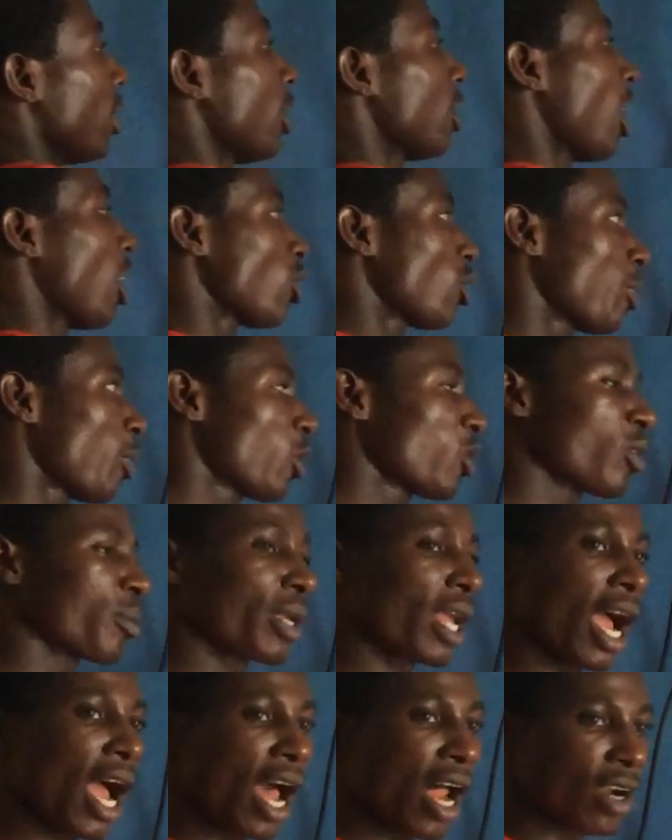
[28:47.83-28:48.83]
This one's supposed to
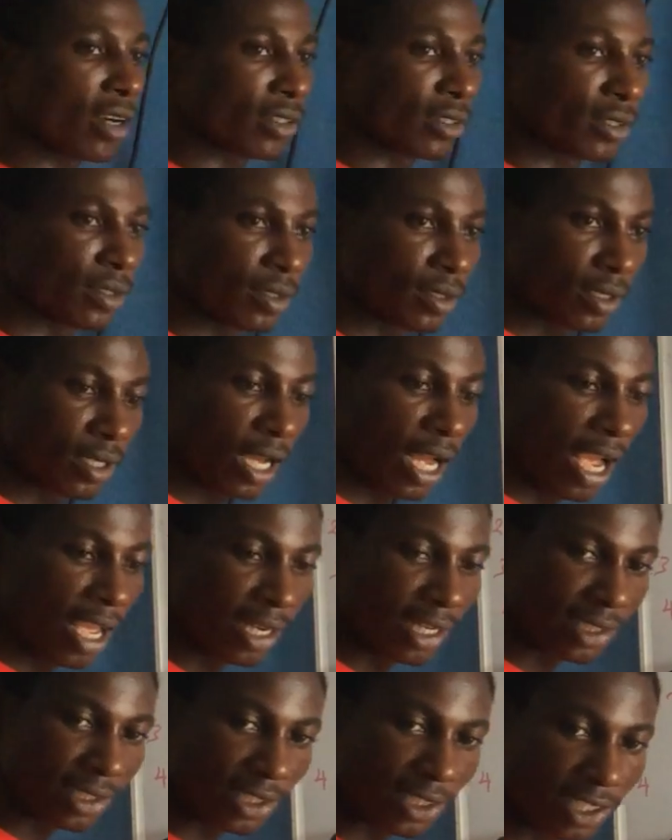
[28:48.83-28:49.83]
be R. Are you
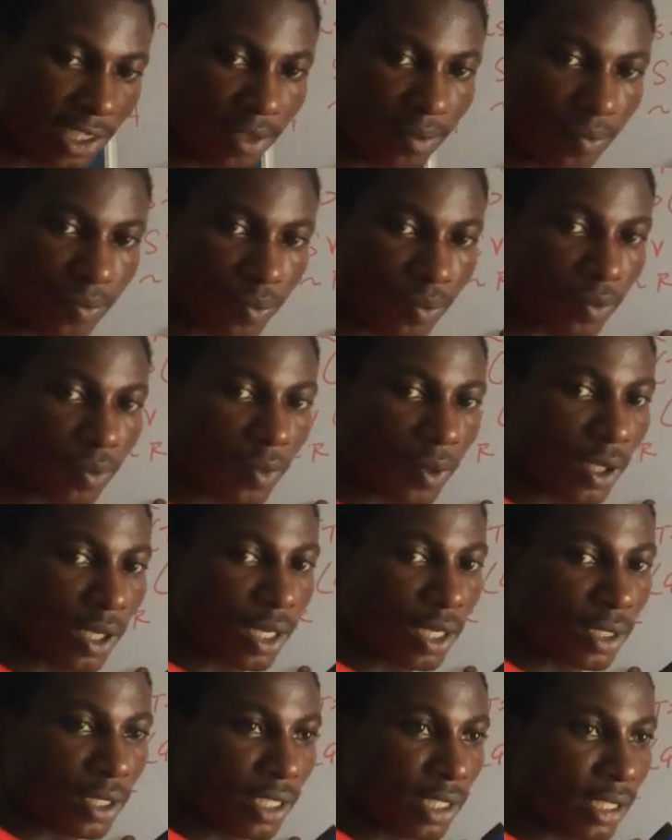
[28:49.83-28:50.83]
listening?
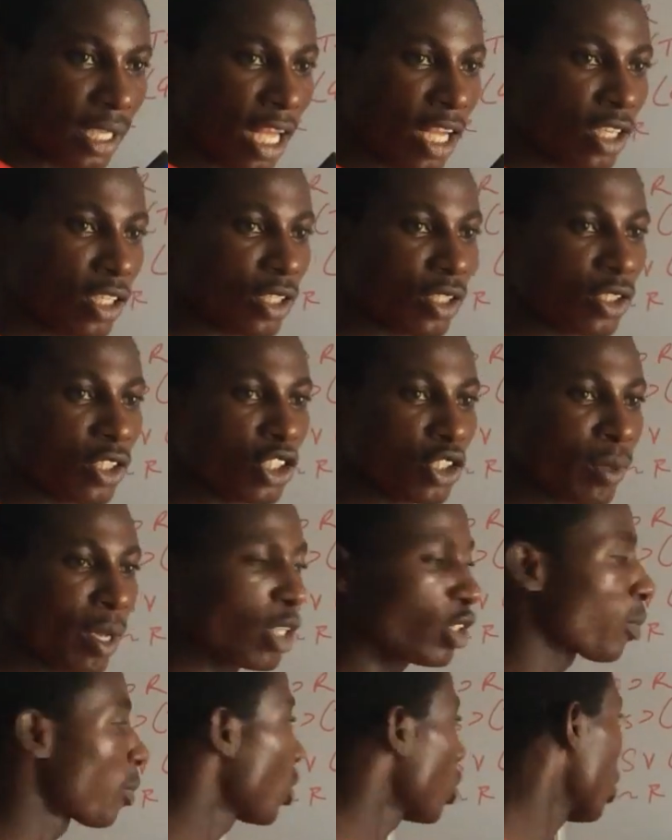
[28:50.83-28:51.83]
This
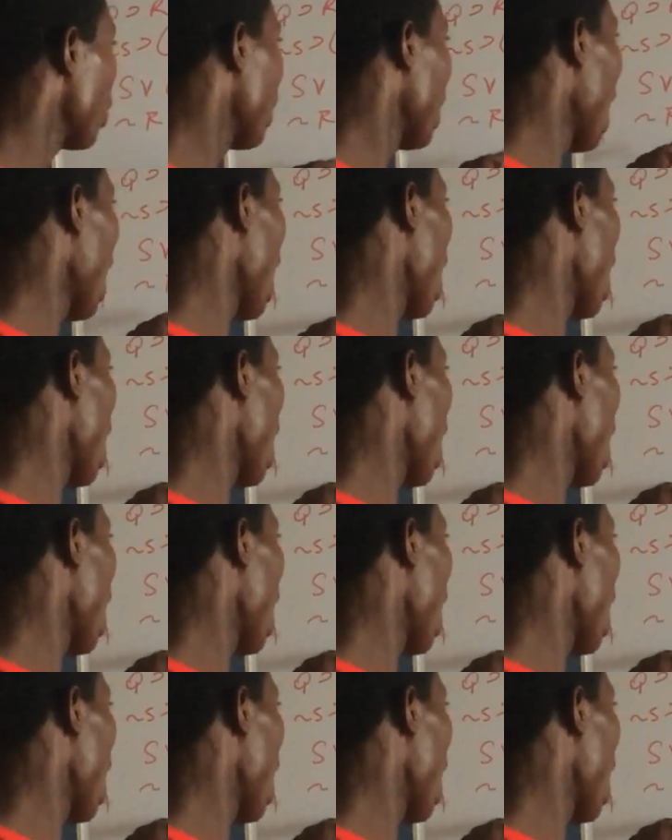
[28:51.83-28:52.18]
one's supposed to be